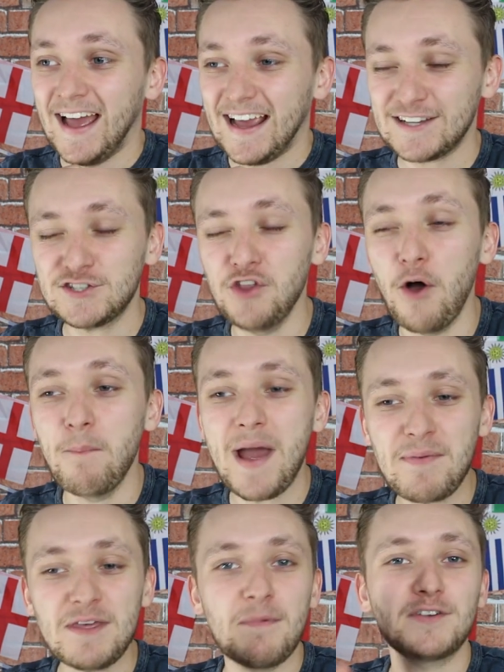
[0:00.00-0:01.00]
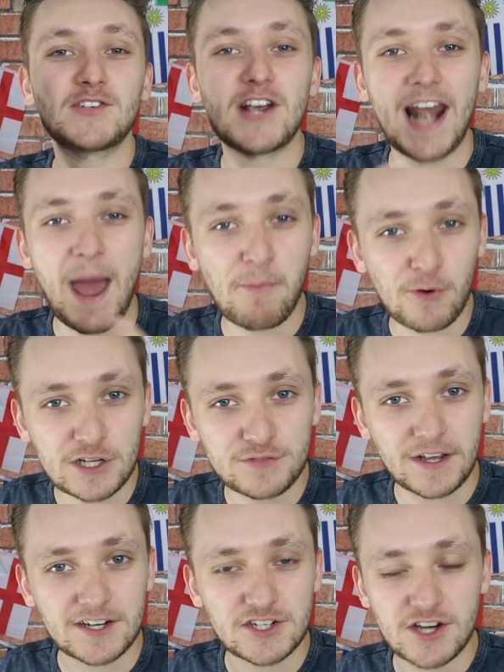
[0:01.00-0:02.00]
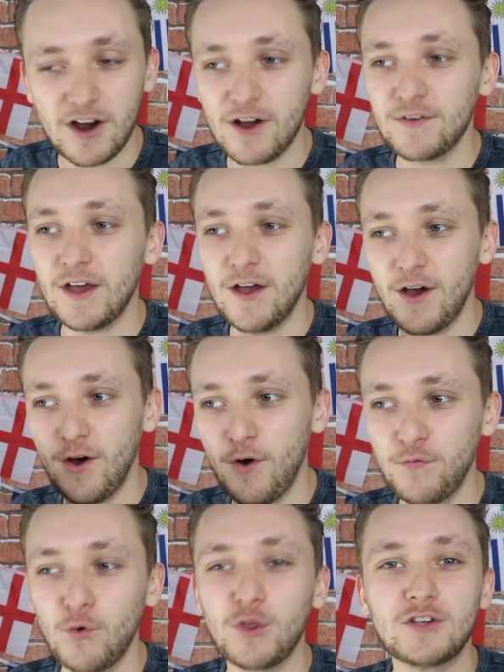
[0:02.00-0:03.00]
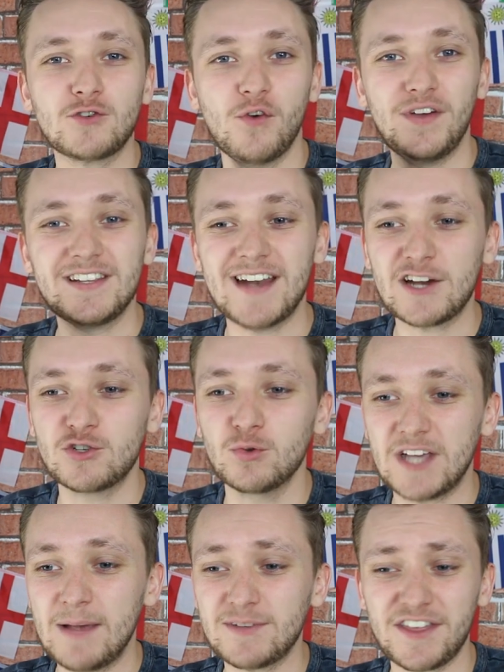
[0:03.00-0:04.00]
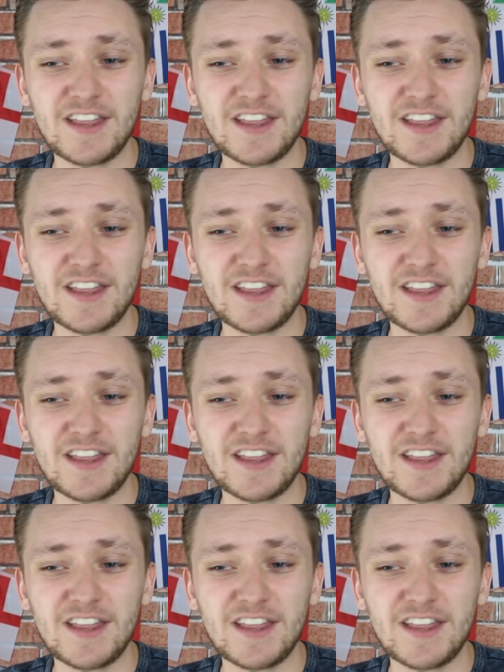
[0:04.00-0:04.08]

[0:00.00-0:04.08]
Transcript: It's not maybe the most glamorous fixture of all the sort of international teams.